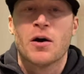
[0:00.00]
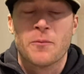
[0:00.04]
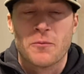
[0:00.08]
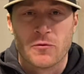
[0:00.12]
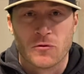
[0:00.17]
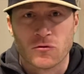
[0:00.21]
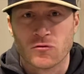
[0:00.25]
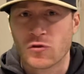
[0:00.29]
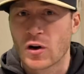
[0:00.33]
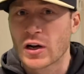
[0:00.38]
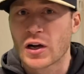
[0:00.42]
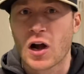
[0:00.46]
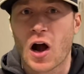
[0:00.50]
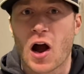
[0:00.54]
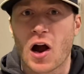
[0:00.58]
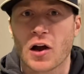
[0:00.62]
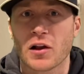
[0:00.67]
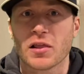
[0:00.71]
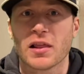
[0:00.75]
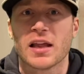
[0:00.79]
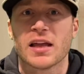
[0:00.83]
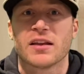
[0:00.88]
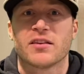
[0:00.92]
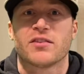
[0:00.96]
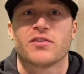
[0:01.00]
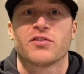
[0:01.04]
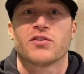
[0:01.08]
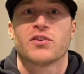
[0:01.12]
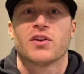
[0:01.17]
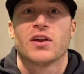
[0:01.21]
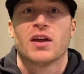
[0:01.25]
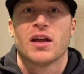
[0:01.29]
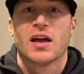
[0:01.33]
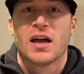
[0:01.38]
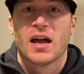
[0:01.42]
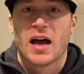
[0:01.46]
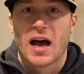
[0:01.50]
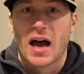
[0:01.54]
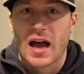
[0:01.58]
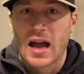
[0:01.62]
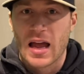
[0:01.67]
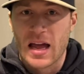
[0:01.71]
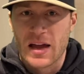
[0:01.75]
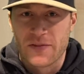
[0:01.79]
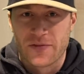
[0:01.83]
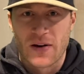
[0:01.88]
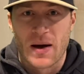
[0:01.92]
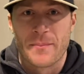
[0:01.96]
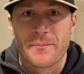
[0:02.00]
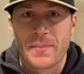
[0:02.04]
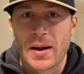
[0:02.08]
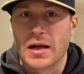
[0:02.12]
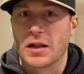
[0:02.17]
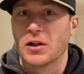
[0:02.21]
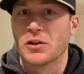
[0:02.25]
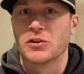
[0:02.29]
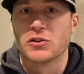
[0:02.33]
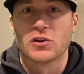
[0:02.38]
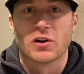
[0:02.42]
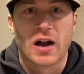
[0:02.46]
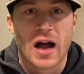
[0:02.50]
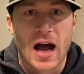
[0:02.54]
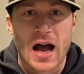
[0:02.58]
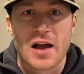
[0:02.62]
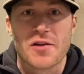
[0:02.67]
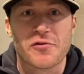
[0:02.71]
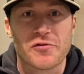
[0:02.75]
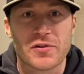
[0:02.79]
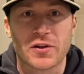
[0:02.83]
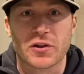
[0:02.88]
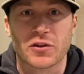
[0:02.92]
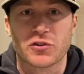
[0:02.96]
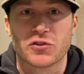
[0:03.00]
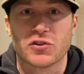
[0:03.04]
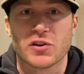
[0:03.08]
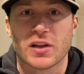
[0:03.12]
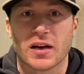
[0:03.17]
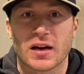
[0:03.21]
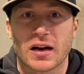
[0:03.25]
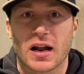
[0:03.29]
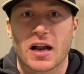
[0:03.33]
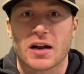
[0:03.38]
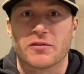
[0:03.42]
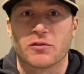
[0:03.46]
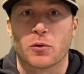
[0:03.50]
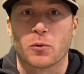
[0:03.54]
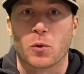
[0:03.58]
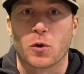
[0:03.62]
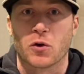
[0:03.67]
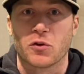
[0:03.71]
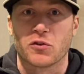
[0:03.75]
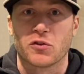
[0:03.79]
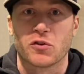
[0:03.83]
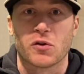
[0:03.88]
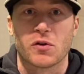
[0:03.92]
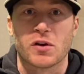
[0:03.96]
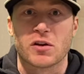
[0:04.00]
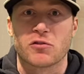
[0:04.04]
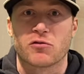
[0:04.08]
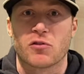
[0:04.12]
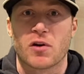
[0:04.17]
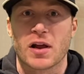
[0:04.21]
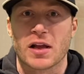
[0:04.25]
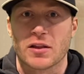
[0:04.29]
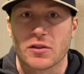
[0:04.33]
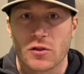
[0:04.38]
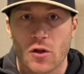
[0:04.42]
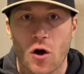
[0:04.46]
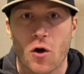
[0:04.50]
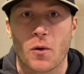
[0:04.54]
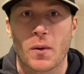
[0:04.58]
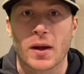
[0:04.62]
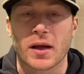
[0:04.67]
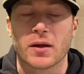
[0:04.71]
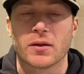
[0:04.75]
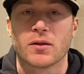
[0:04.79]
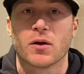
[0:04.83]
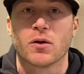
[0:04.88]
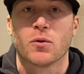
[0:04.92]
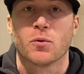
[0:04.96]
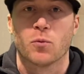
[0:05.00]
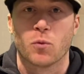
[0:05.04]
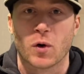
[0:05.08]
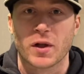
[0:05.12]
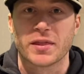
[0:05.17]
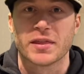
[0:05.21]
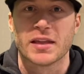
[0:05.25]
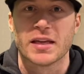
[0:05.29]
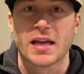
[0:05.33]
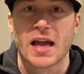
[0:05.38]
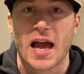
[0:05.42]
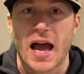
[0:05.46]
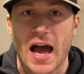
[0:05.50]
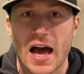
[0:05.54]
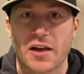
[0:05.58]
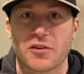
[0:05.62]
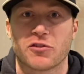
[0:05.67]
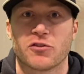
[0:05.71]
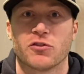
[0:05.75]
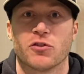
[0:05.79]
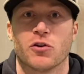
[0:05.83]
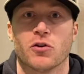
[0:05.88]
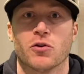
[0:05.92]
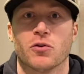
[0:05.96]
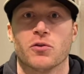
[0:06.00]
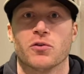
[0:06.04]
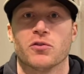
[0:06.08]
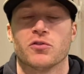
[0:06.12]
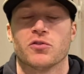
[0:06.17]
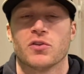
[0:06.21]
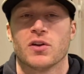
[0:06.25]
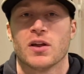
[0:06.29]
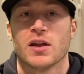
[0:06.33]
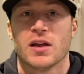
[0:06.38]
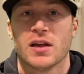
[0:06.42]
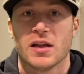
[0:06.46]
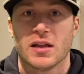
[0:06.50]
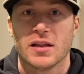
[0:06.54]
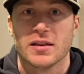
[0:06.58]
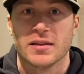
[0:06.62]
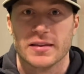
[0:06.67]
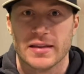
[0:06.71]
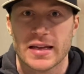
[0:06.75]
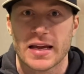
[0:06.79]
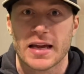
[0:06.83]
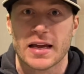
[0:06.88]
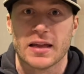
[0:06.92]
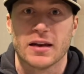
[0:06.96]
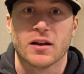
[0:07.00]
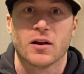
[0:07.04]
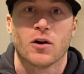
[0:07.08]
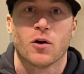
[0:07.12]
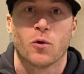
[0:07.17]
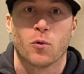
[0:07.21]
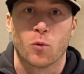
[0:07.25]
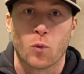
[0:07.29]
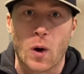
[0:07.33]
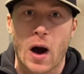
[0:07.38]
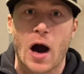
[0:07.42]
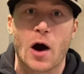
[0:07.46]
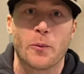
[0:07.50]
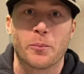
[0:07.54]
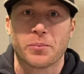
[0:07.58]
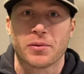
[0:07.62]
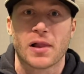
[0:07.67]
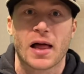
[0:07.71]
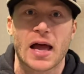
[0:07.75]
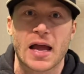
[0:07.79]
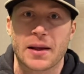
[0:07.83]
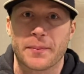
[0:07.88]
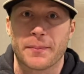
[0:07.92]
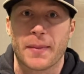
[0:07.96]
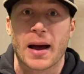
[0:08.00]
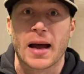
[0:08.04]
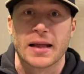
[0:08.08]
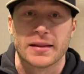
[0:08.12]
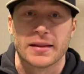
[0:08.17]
Regardless, if I'm Bellinger, I feel cheated out of a World Series ring knowing what the Astros did while playing my